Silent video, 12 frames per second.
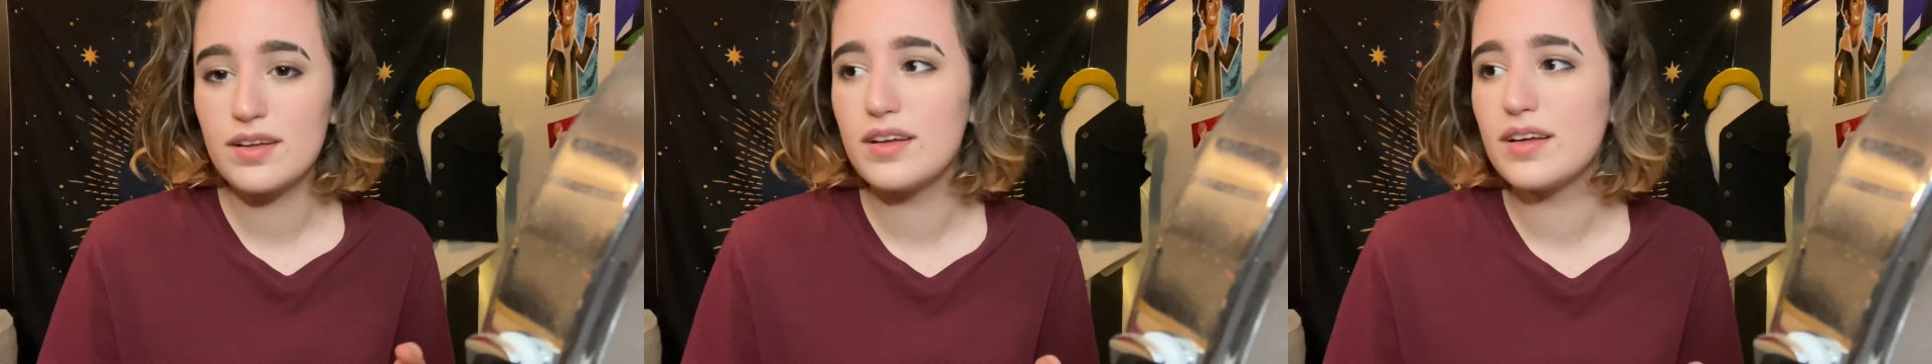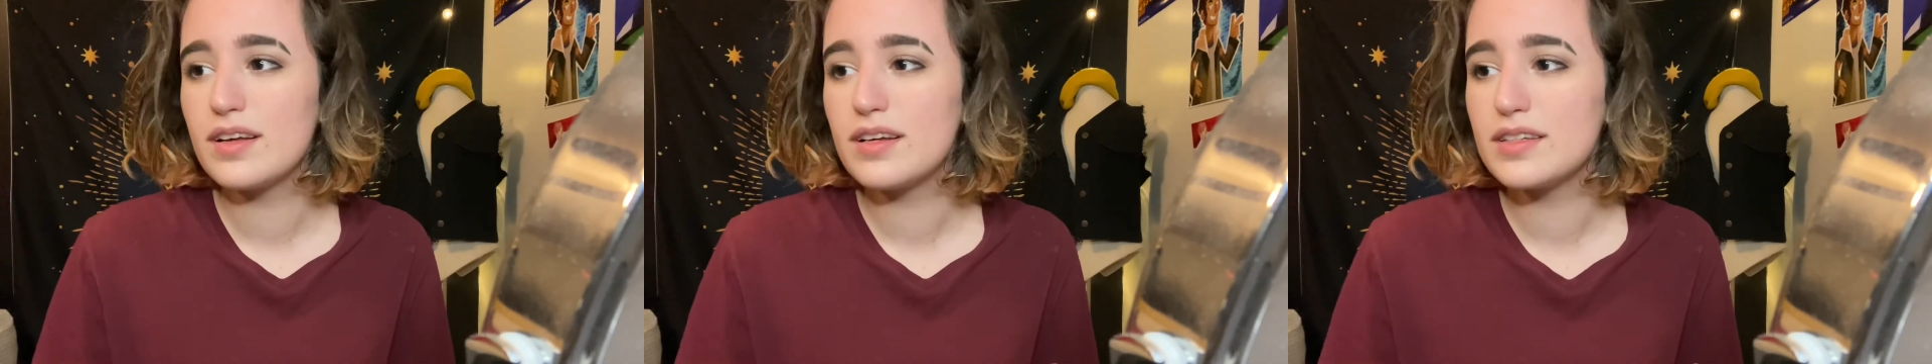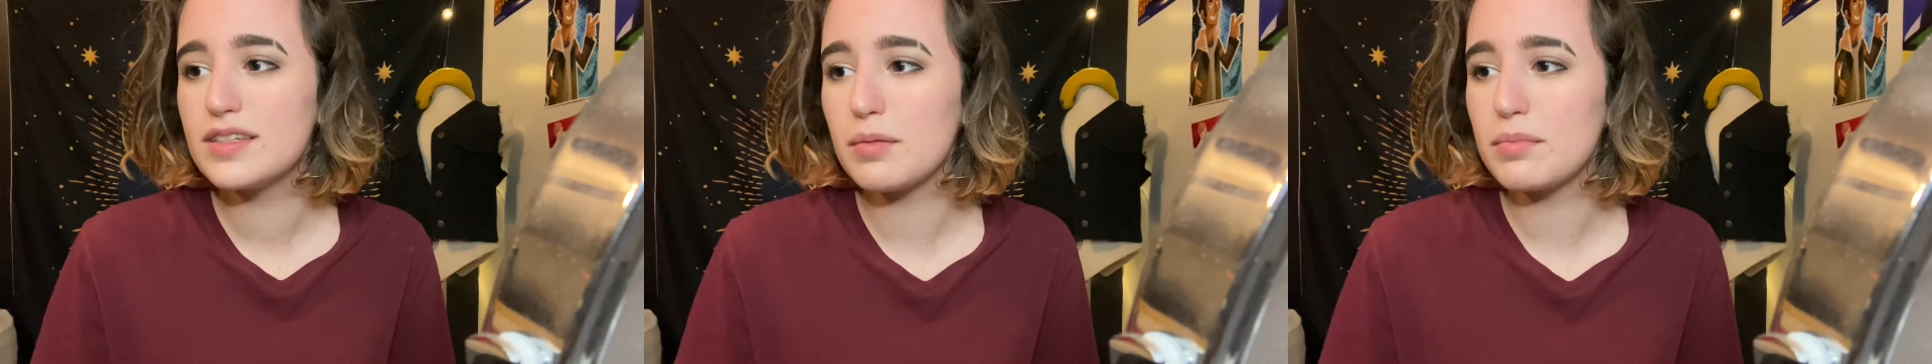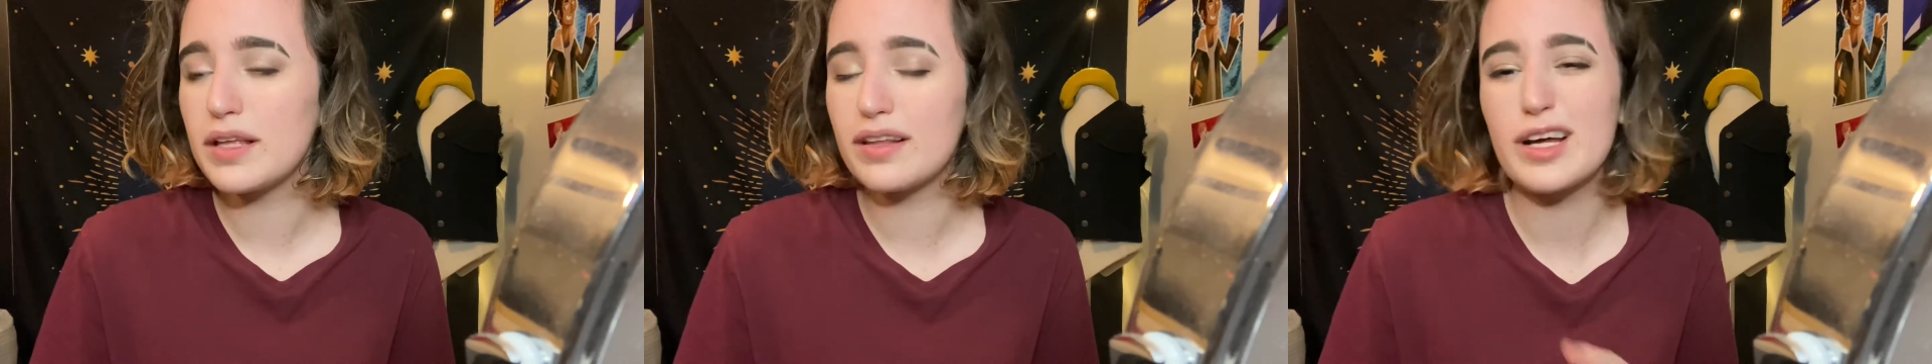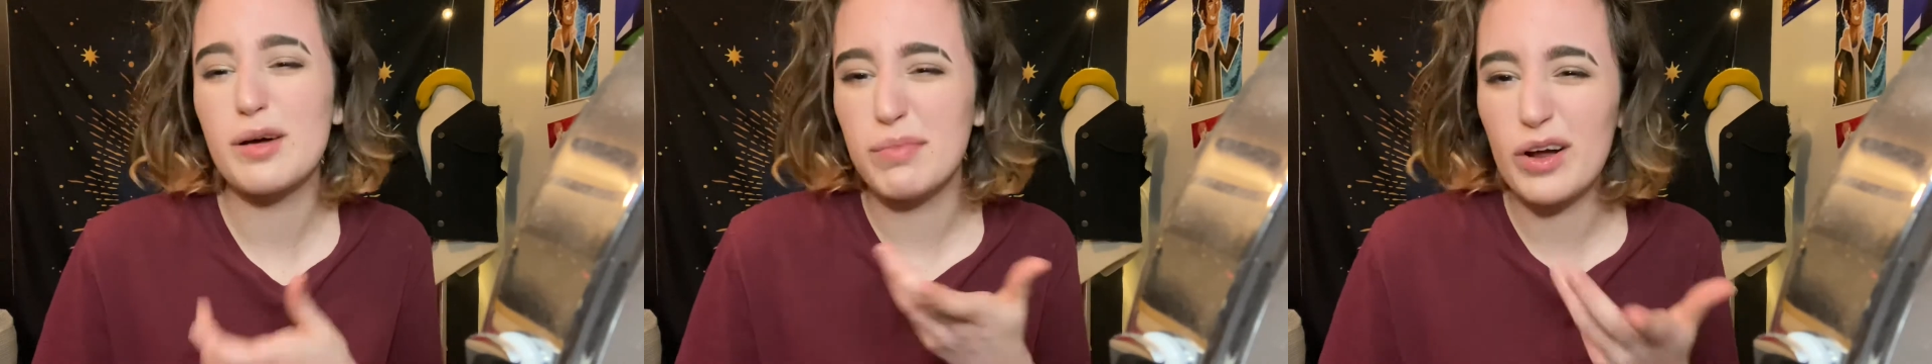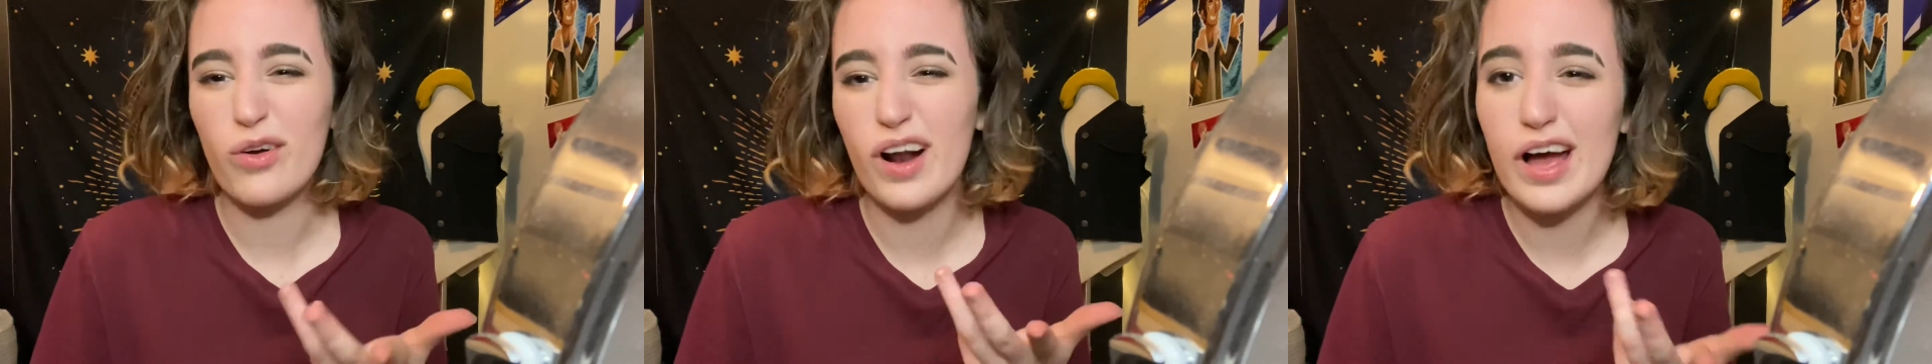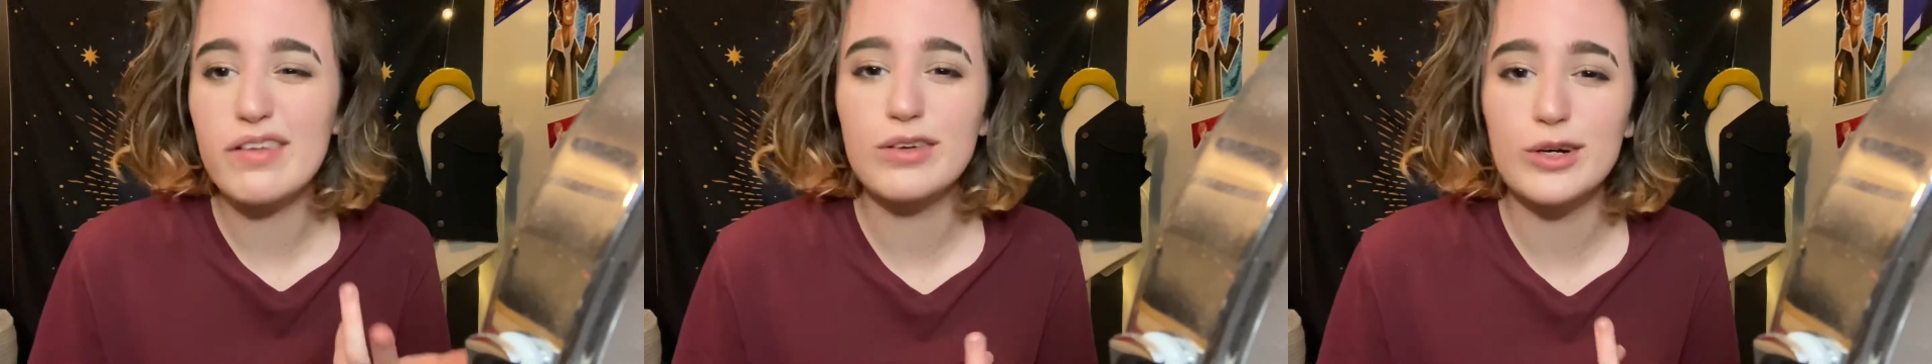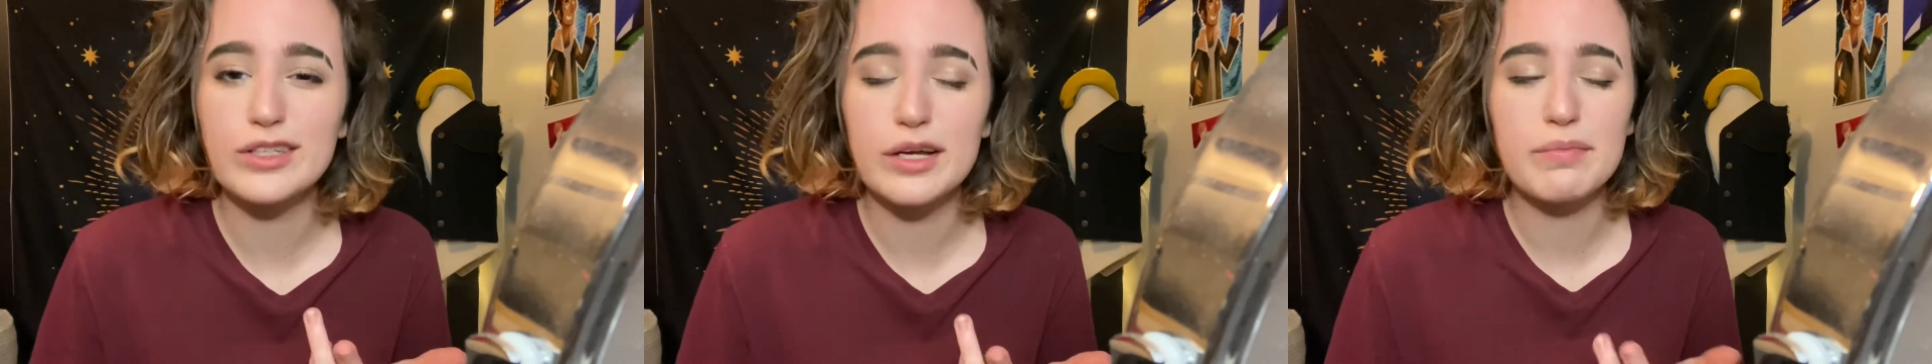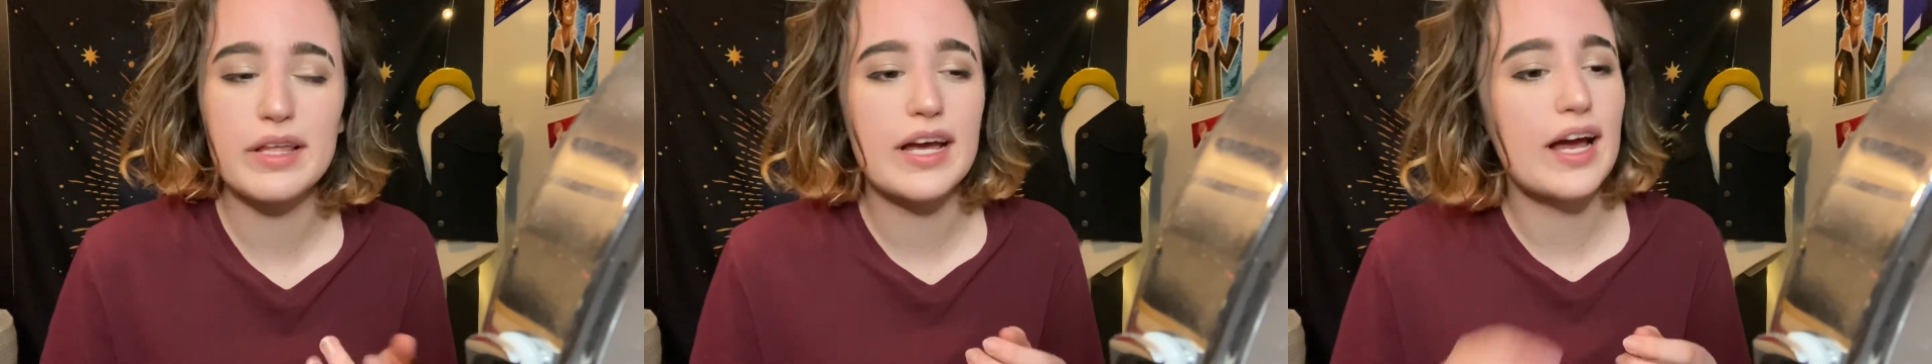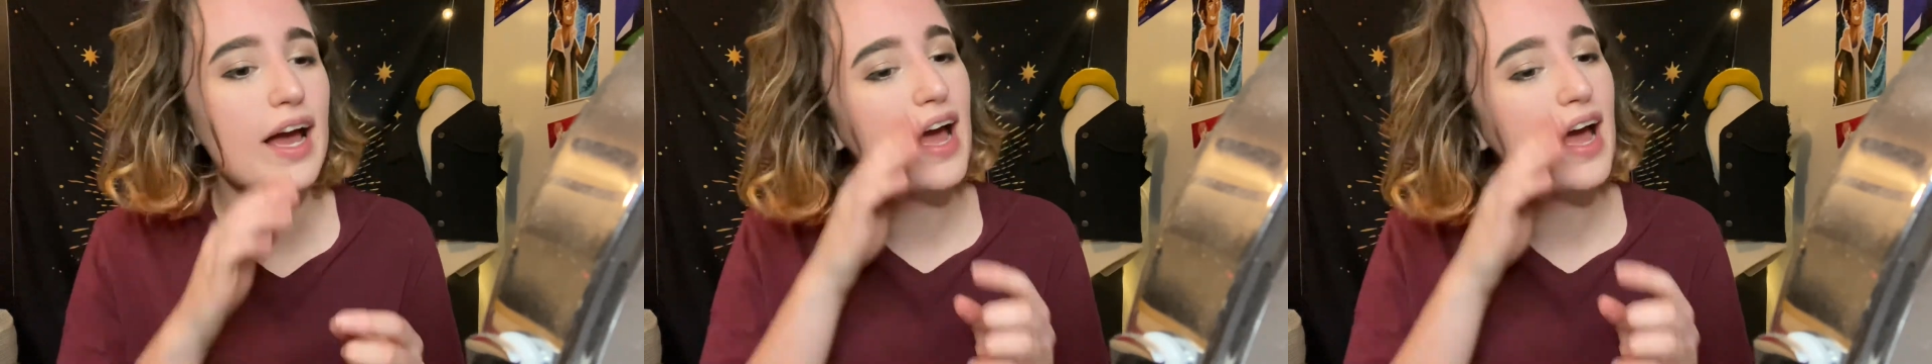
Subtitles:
something like a butter knife or something